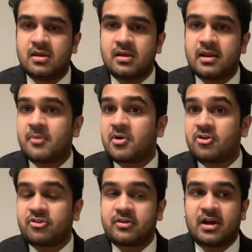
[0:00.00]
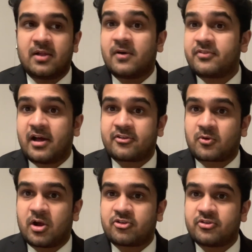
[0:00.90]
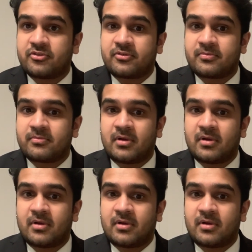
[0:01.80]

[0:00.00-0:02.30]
Now, personally, I love to ask questions.